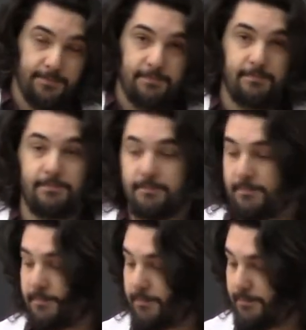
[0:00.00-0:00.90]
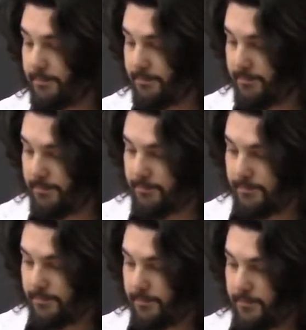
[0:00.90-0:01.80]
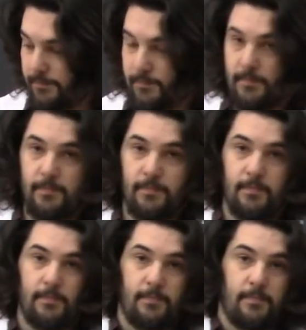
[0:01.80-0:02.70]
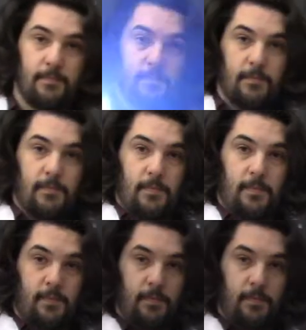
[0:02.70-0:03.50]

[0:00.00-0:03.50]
(no one is talking)